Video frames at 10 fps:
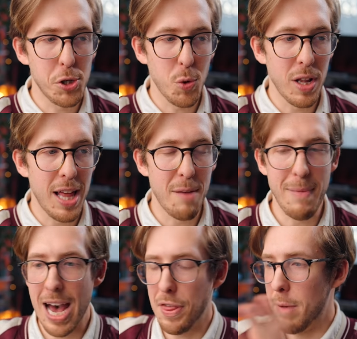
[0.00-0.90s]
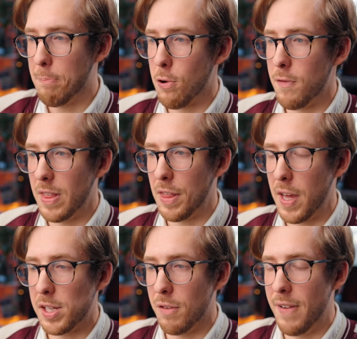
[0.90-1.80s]
are doing a lot of math and proving that
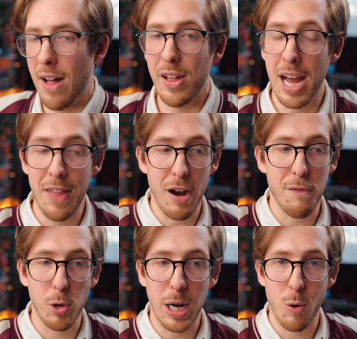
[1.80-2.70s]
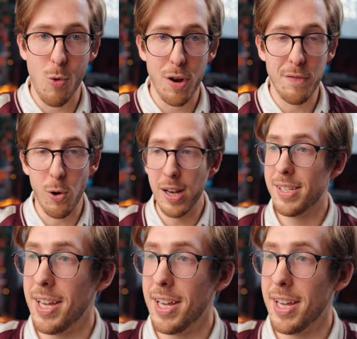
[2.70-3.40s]
things are valid and therefore get rewarded for it.